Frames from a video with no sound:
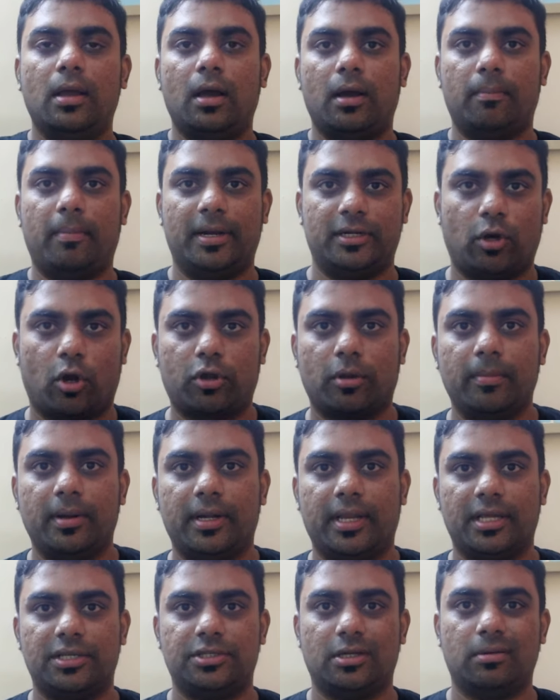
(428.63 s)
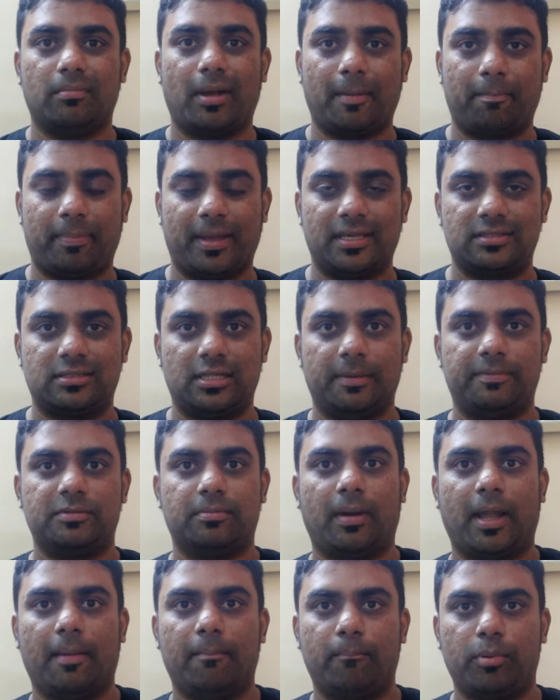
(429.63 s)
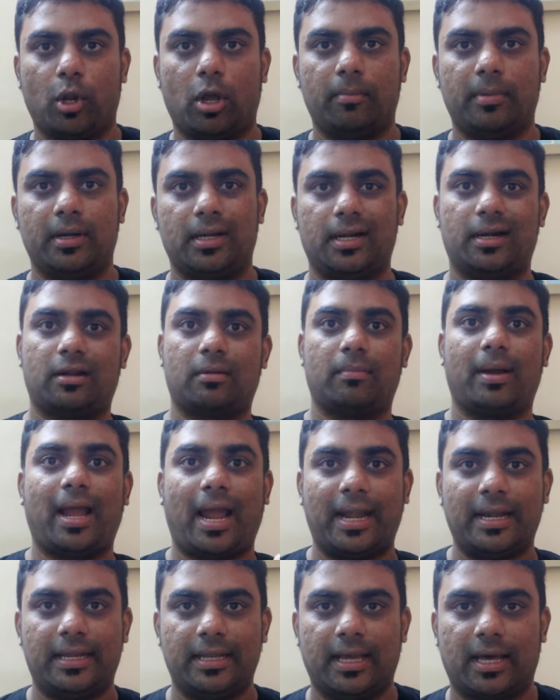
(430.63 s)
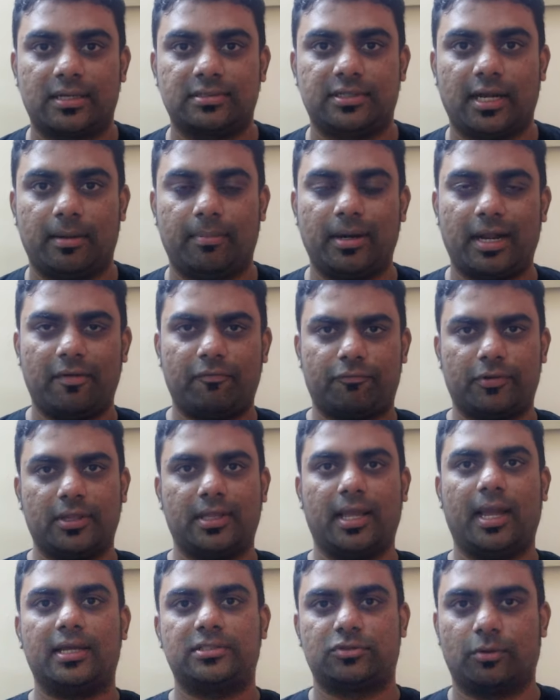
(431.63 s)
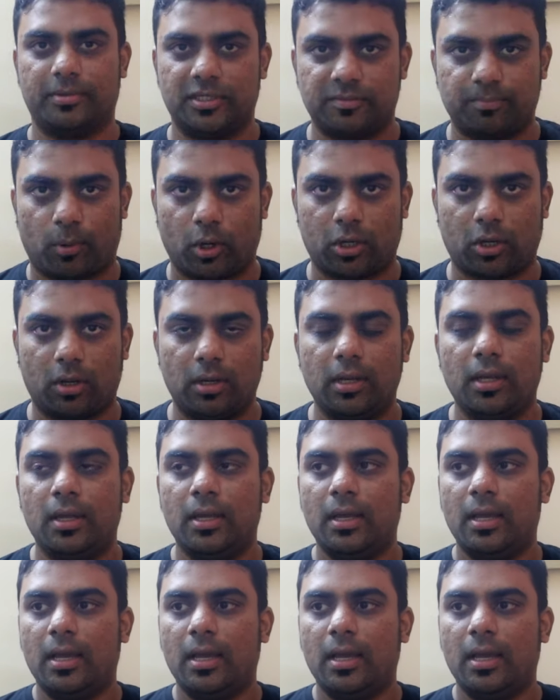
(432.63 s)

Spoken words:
my documentation, my pay slips, my employment letter, my ITR statement, everything has to be spot on.